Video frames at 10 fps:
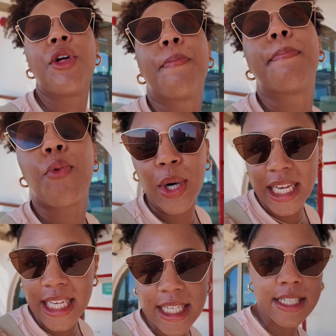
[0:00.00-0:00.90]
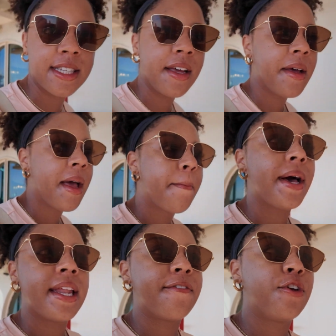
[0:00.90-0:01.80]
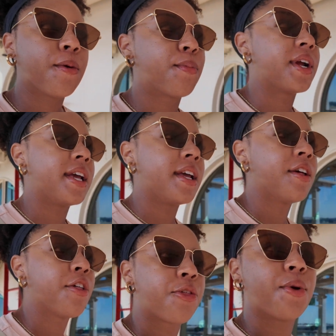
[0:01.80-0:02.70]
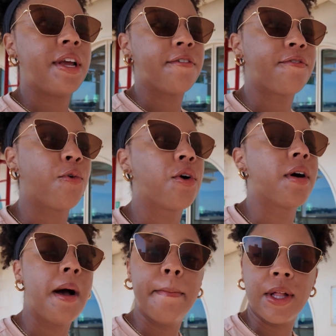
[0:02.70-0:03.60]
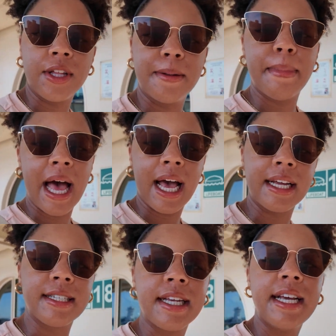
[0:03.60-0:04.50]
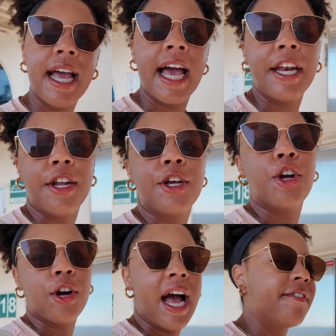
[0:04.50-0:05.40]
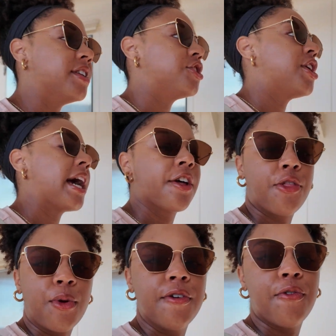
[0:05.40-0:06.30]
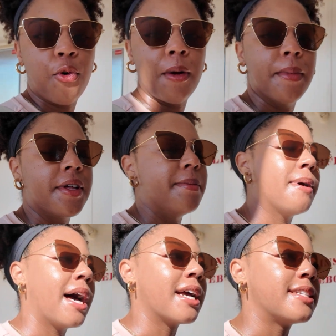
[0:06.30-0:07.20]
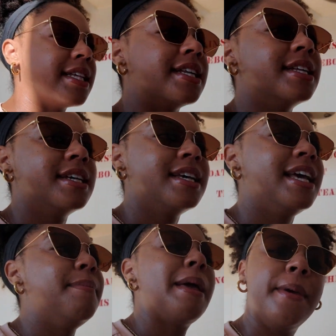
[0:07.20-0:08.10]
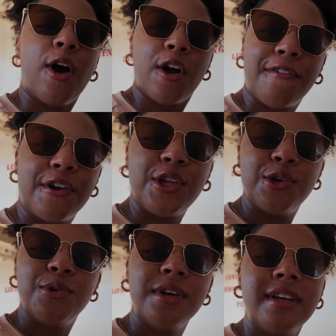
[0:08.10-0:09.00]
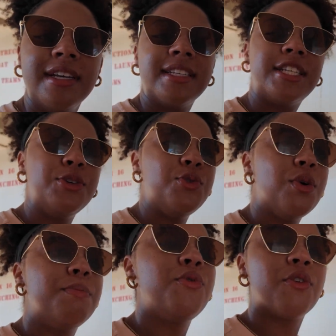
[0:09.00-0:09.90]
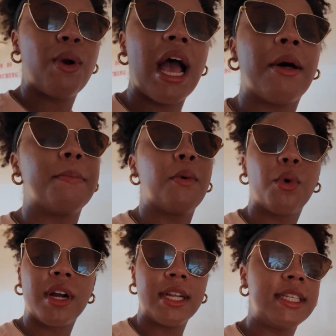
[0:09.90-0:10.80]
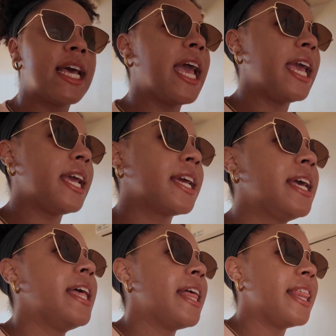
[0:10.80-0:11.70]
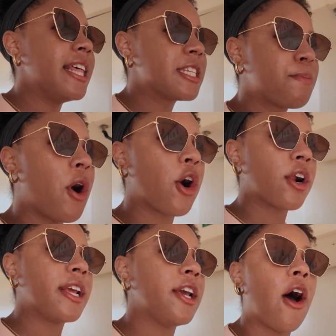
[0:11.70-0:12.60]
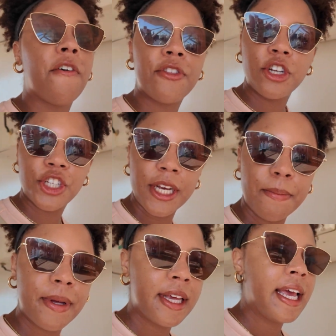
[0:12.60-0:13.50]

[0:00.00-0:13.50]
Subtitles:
with breeze. But if you're bringing 3, 4, a million bags and you're having to check 3, 4, a million bags, then it may be hard for you to move around. But we're gonna take this party off the ship,